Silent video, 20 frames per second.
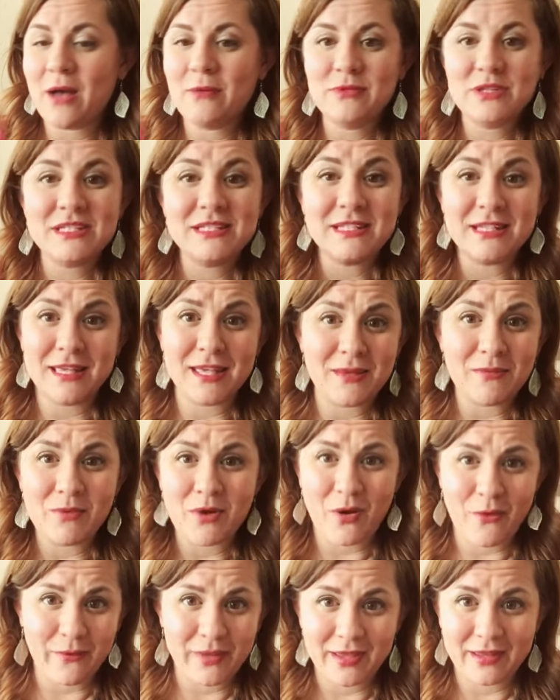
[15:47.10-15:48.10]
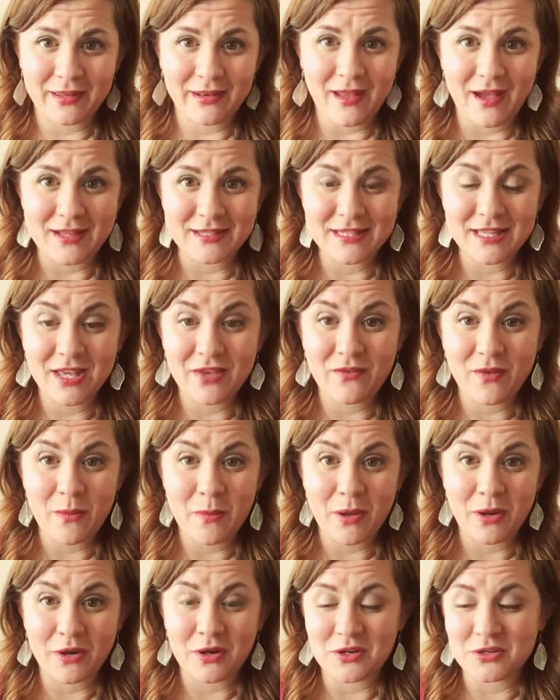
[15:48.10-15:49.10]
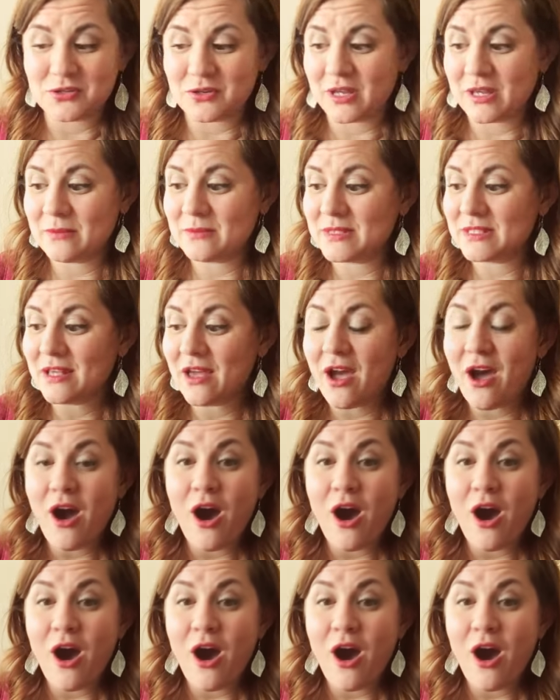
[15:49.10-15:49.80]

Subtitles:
just to keep going and not to give up on our dreams.